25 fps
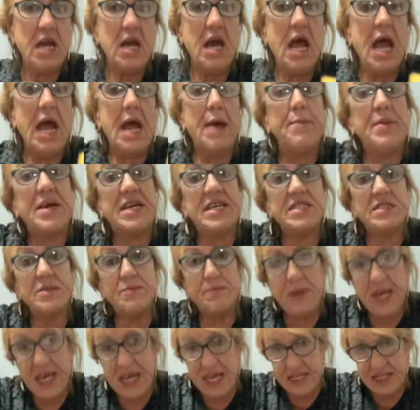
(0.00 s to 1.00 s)
am
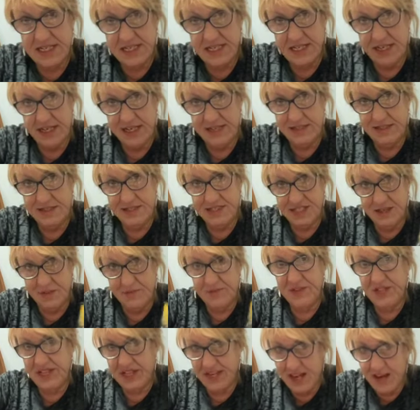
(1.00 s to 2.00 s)
expecting
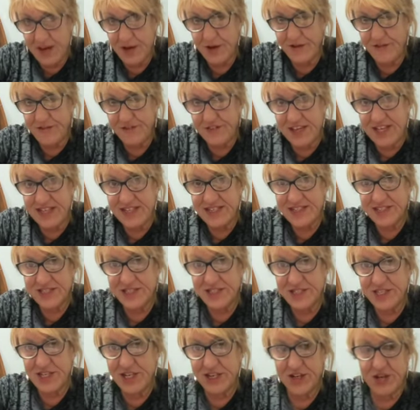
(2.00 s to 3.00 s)
something out of it,
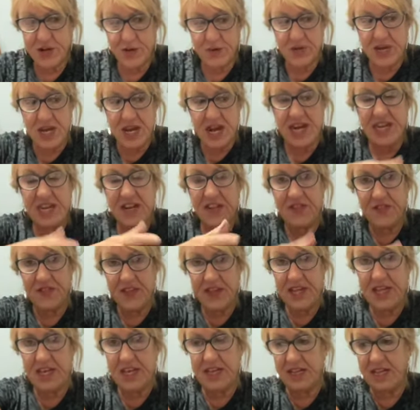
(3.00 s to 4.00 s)
you know, kind of
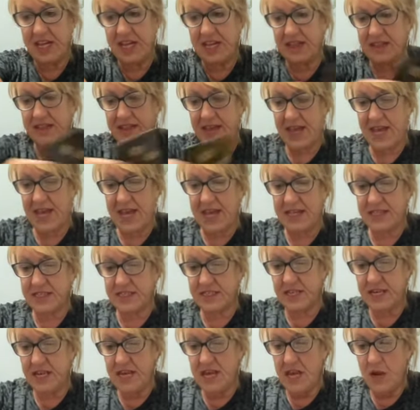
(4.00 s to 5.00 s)
thing like that.
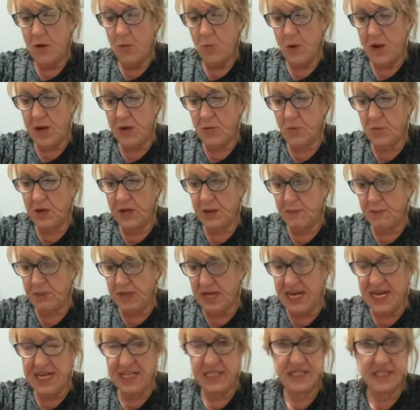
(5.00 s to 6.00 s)
When we
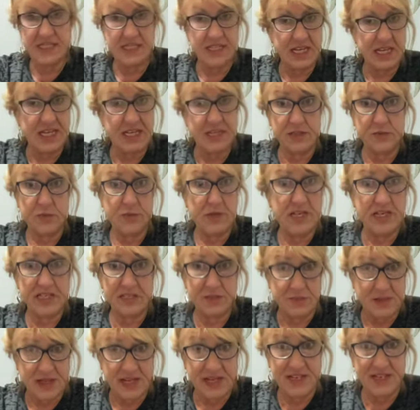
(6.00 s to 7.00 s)
plant seeds, we
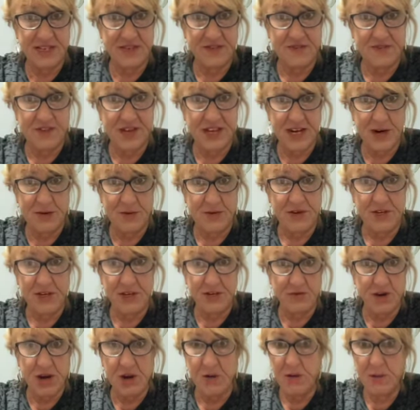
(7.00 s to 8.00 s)
expect a flower to
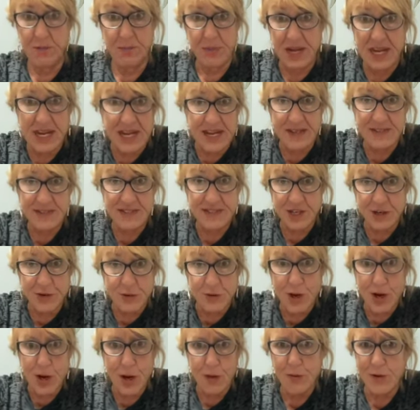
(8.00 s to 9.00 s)
grow, a plant to
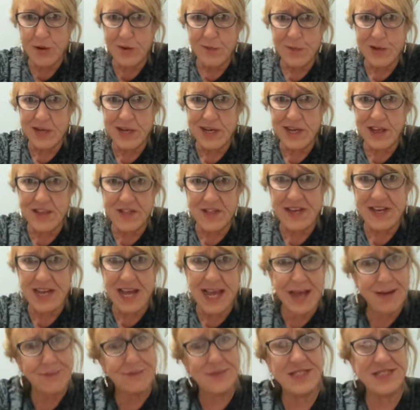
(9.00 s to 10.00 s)
grow, and when nothing
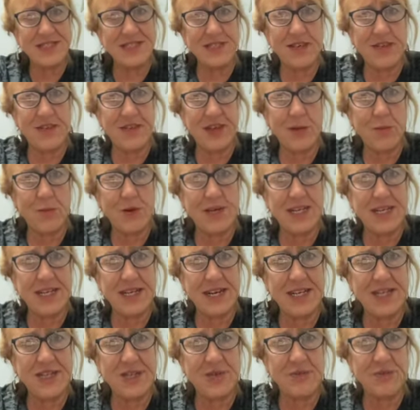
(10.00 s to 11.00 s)
happens, you think, what did
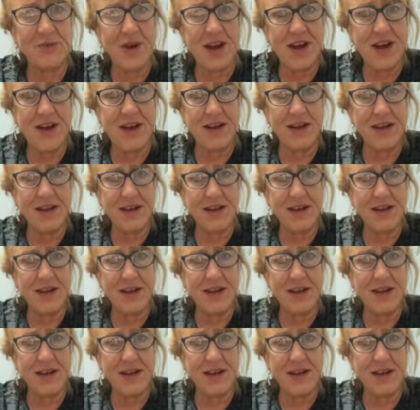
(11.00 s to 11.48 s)
I do wrong?